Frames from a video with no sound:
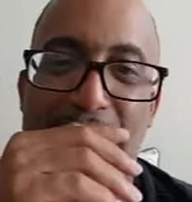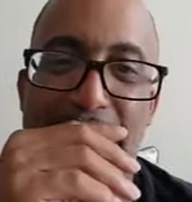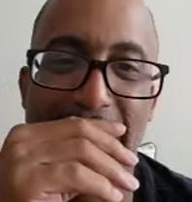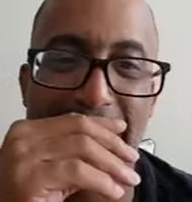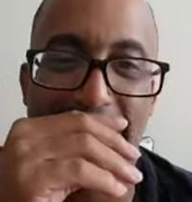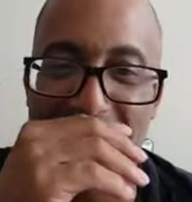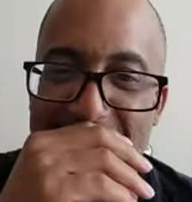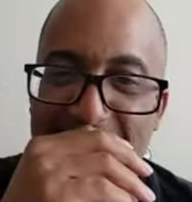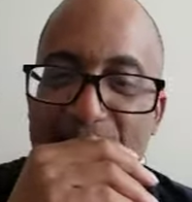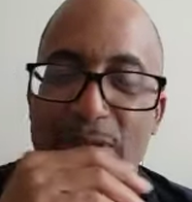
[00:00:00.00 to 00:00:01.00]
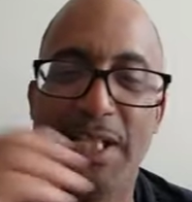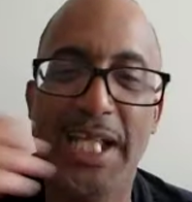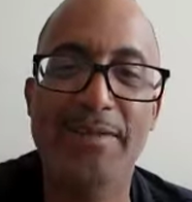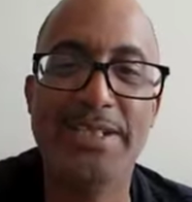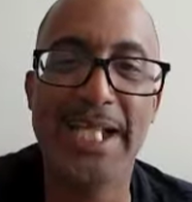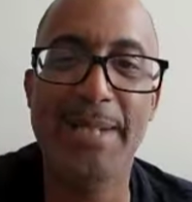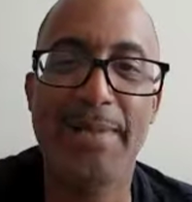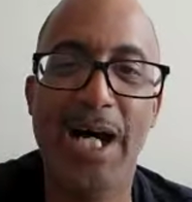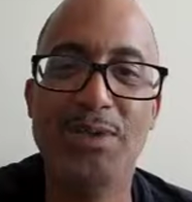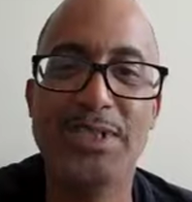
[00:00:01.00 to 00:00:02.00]
coach. It's, it's like we leave a
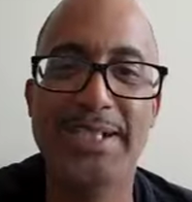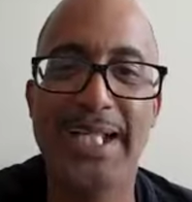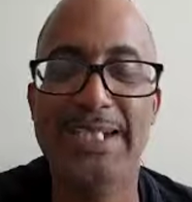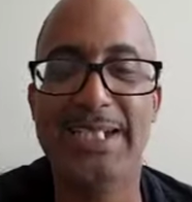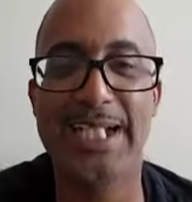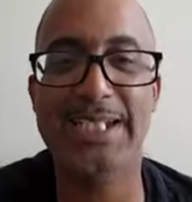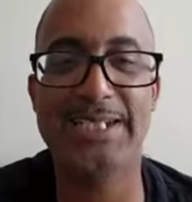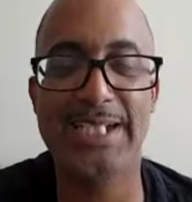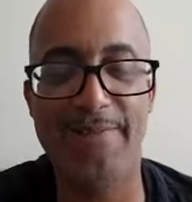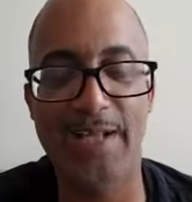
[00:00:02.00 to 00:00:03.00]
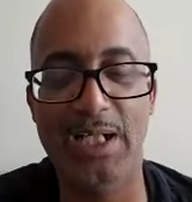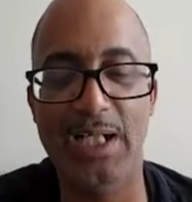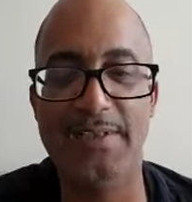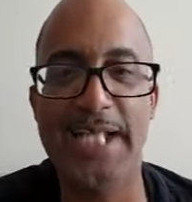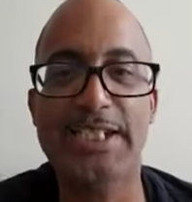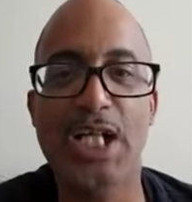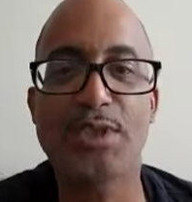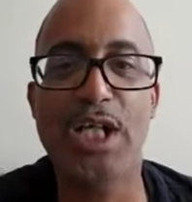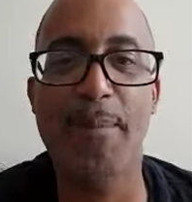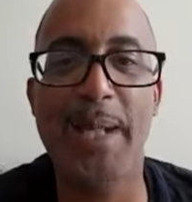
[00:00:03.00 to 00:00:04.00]
team, coach. Did did did the, uh, the next
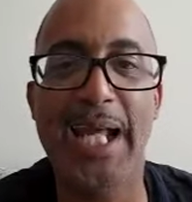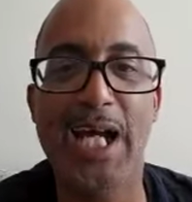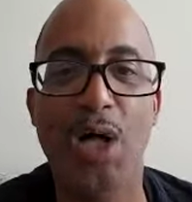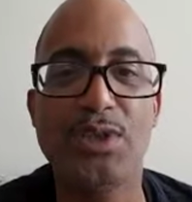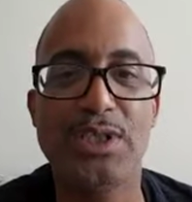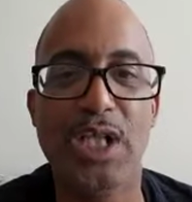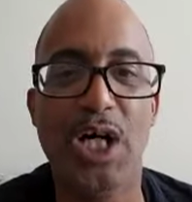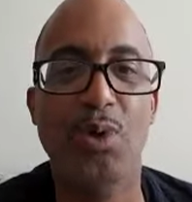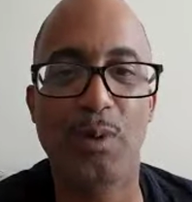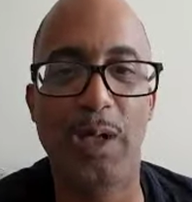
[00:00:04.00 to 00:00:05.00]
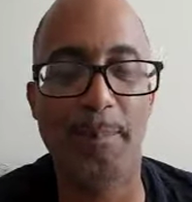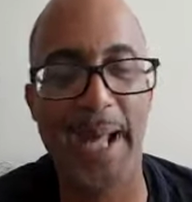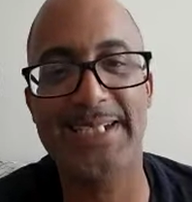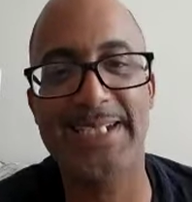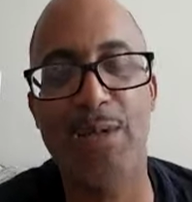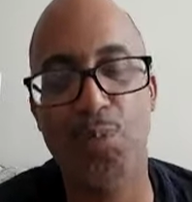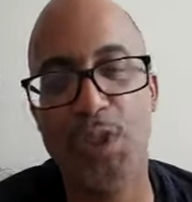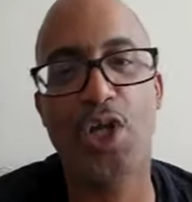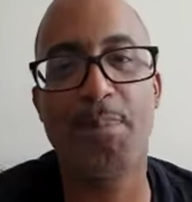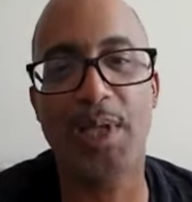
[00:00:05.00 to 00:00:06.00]
coach come in, coach? You know, uh, back in the day
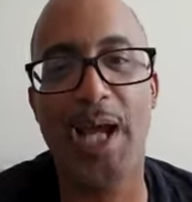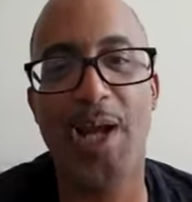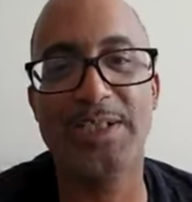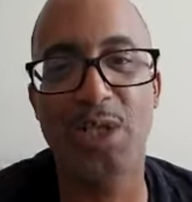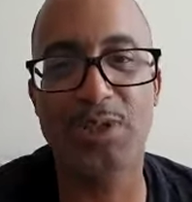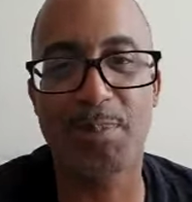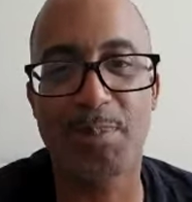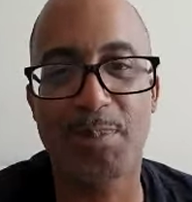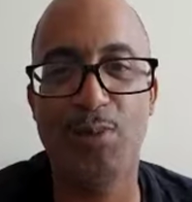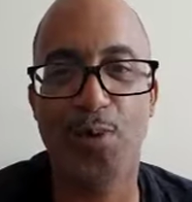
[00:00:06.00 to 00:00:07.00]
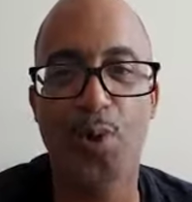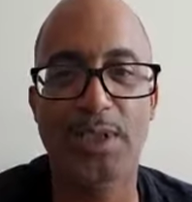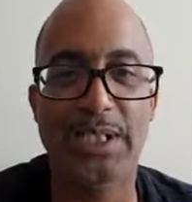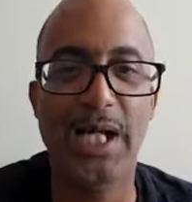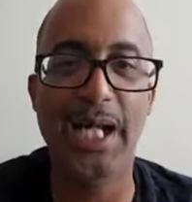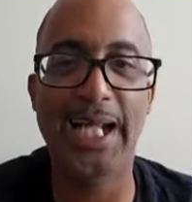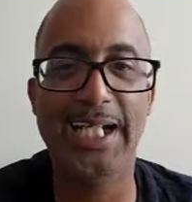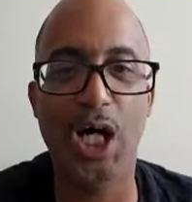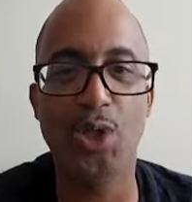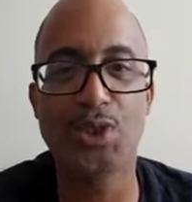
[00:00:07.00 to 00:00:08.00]
with your players, coach. The players recruiting,
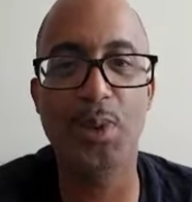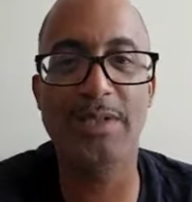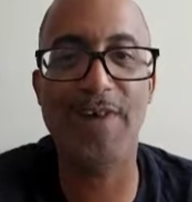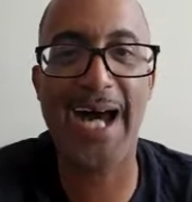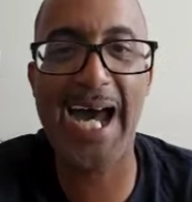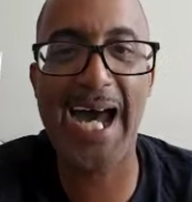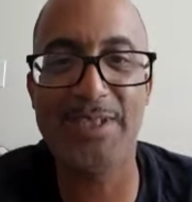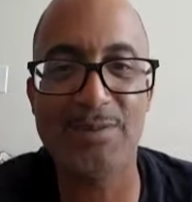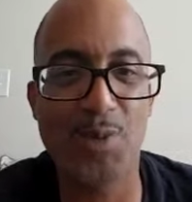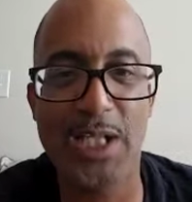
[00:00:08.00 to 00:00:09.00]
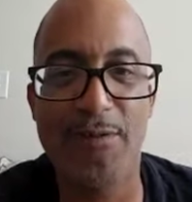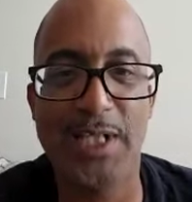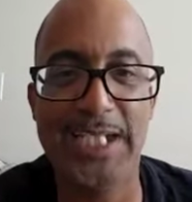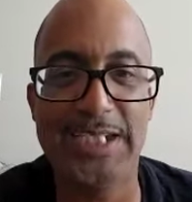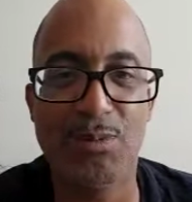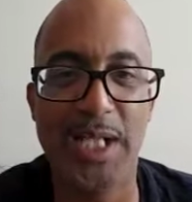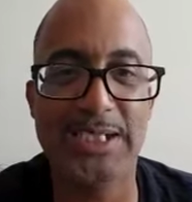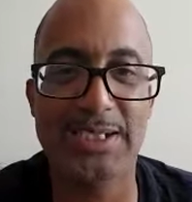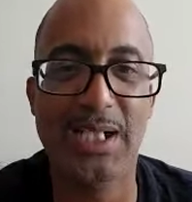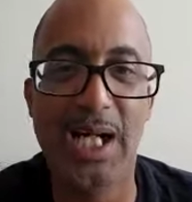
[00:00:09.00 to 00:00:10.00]
he goes twenty five and whatever it is, and
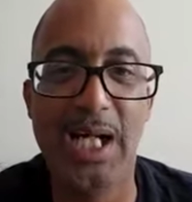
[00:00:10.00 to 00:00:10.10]
wins